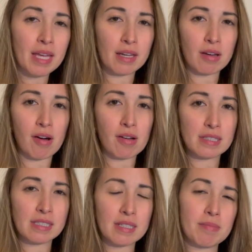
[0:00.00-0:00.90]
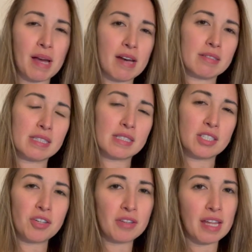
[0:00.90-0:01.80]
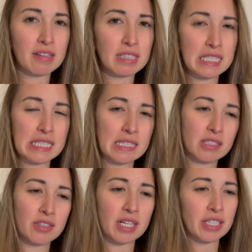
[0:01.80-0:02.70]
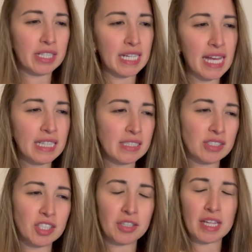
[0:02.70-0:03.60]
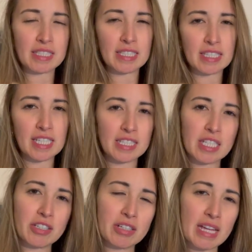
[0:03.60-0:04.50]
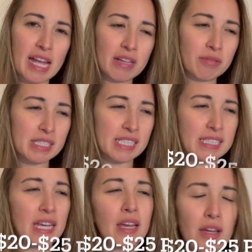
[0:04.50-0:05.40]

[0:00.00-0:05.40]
it costs about 2,200 yen to 2,600 yen, which is